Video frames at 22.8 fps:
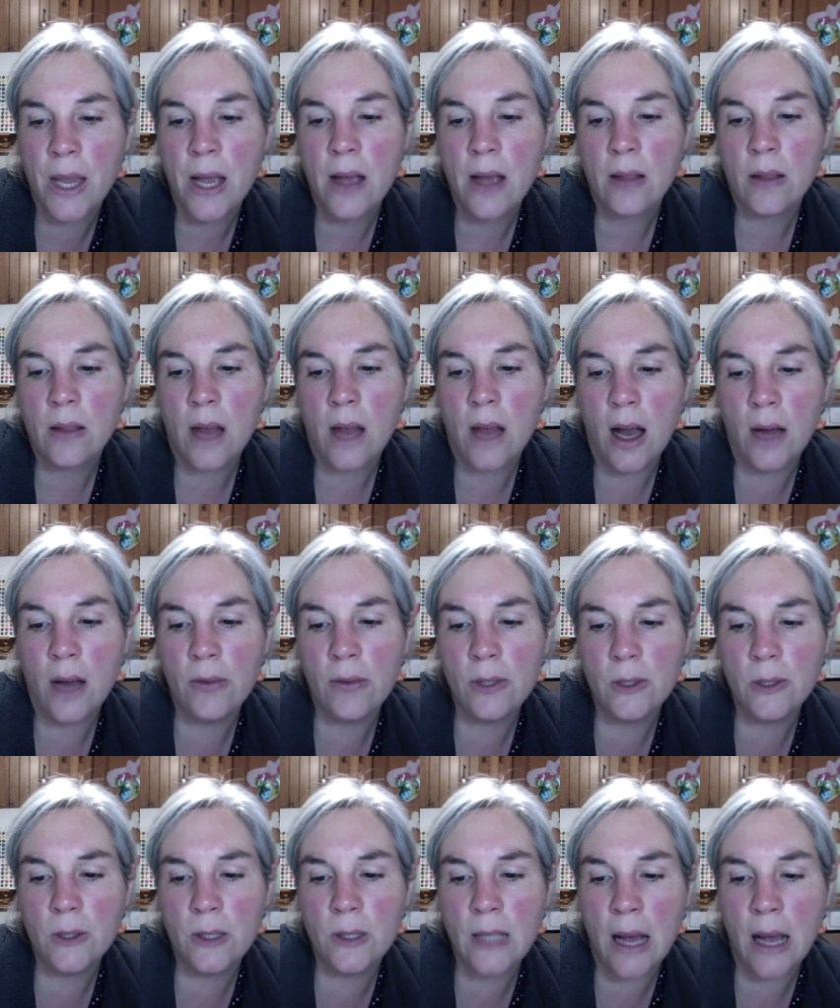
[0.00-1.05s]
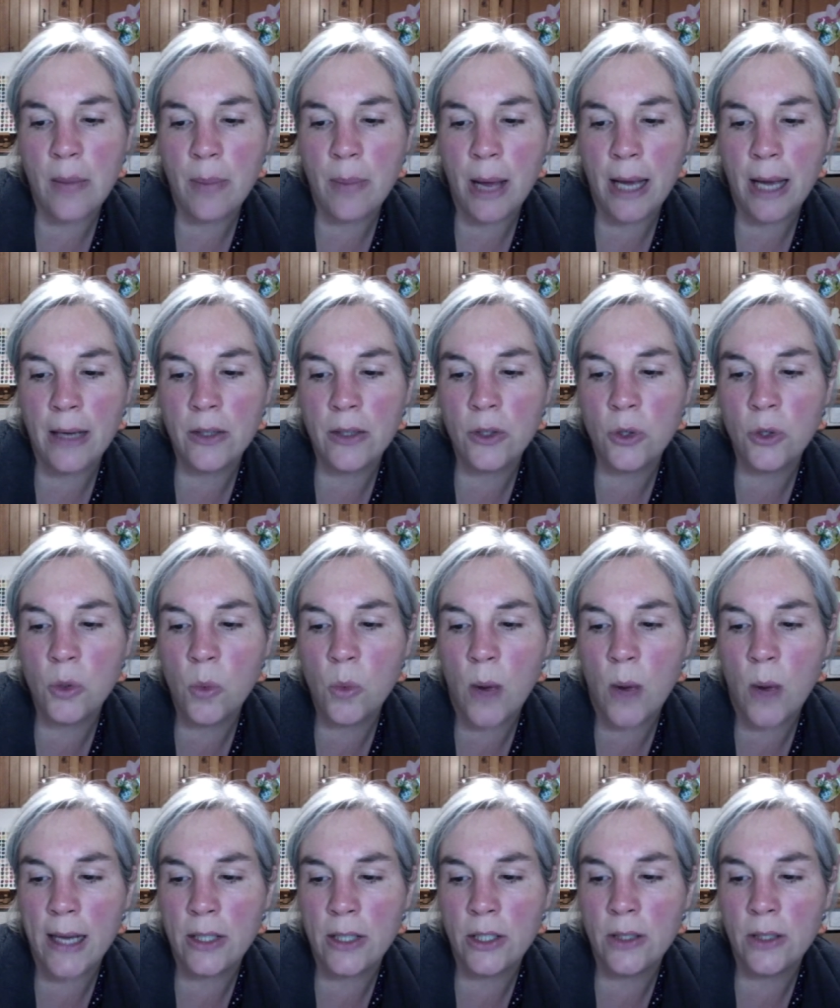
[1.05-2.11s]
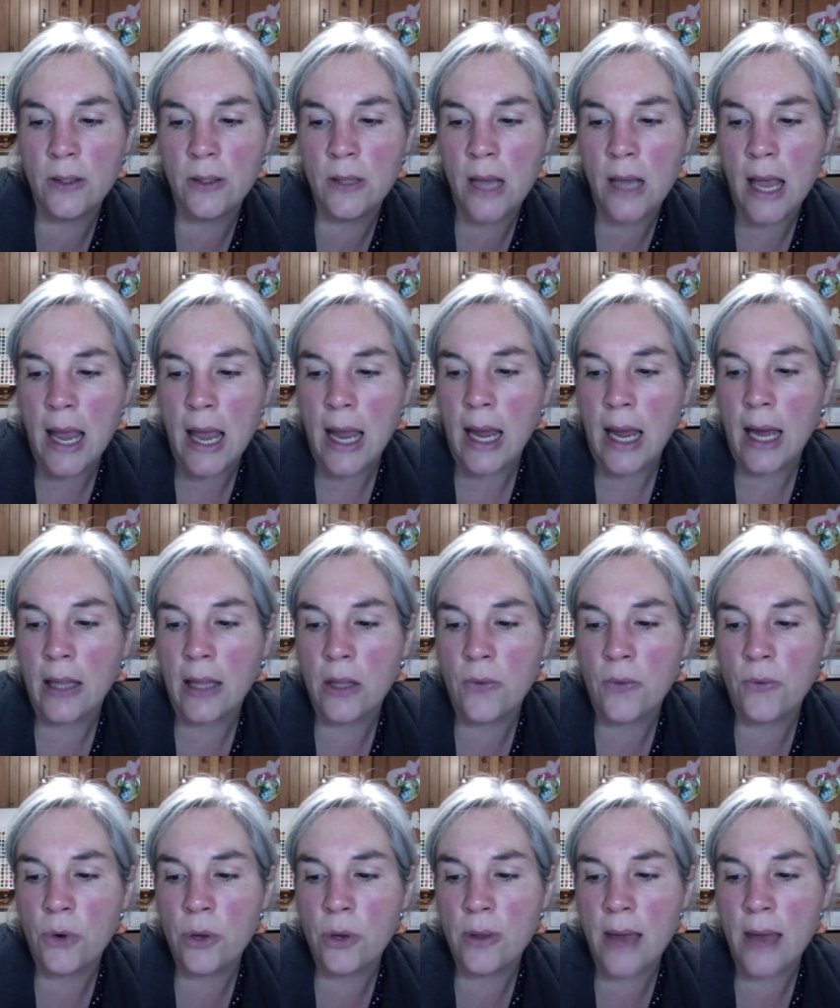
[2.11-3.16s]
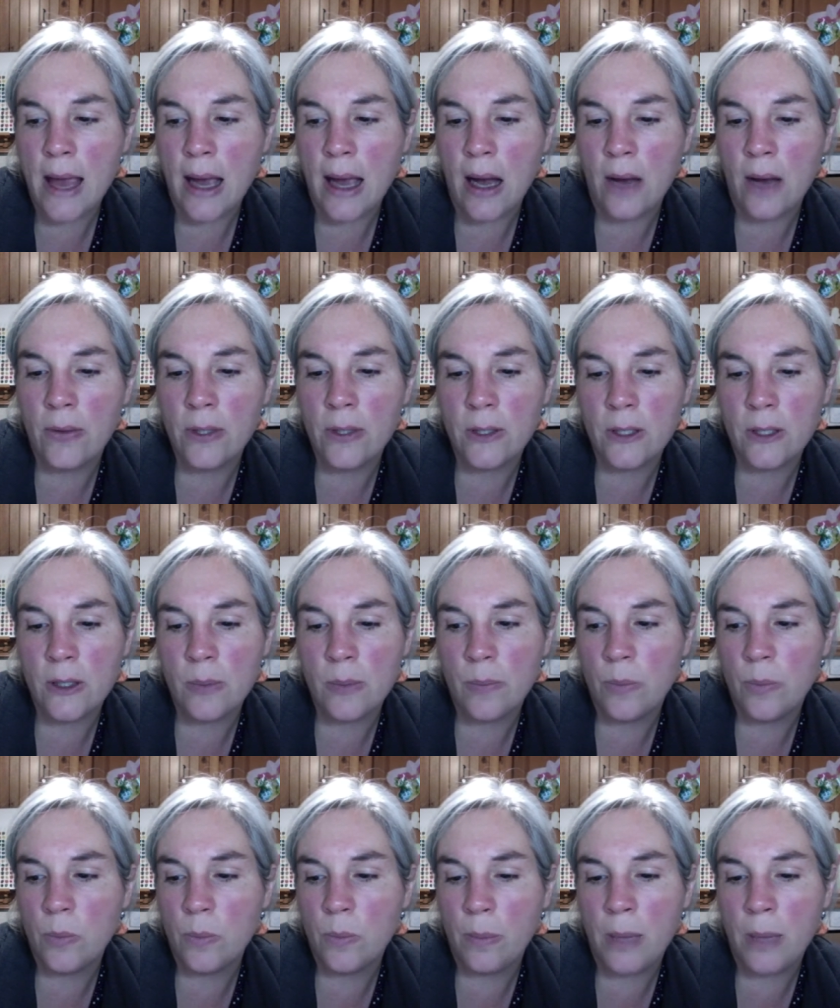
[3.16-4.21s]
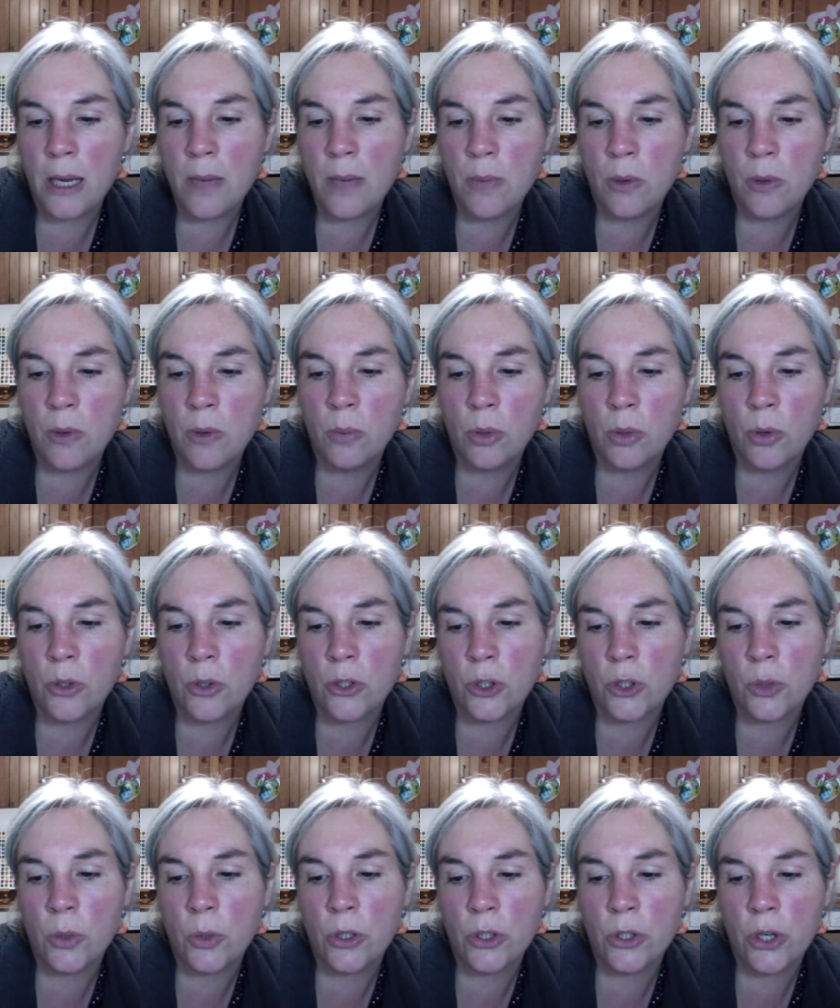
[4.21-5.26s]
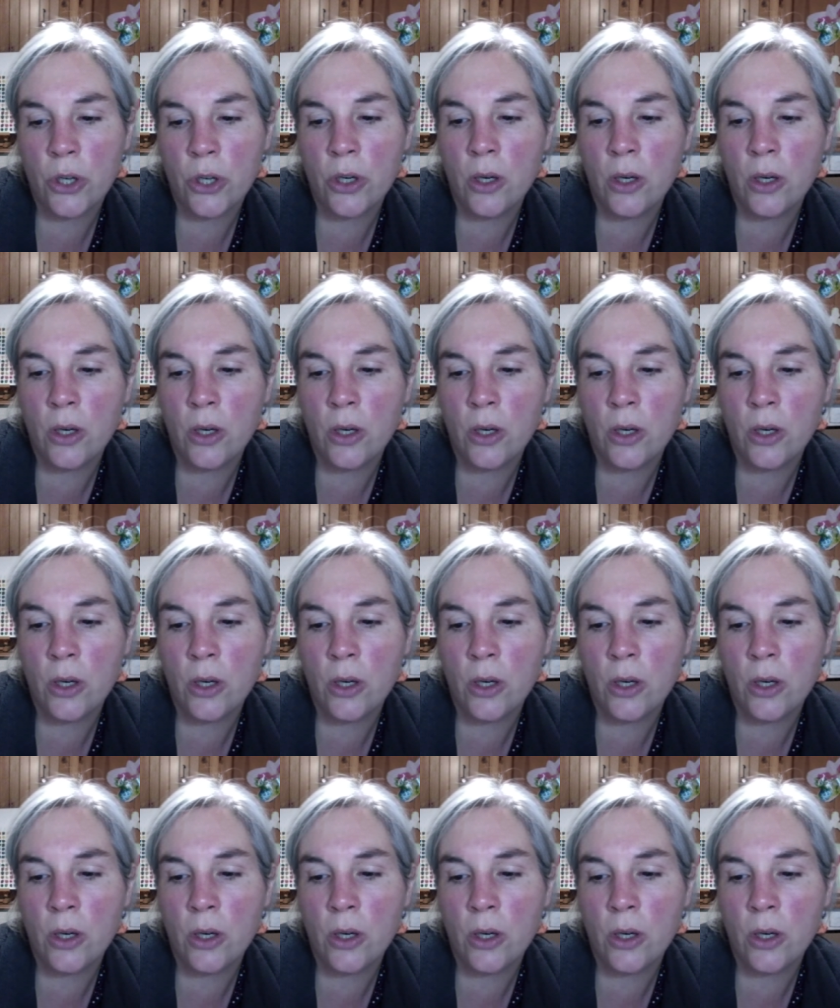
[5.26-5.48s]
The harvesters are paid good wages, and the fruit they harvest is people brought to eternal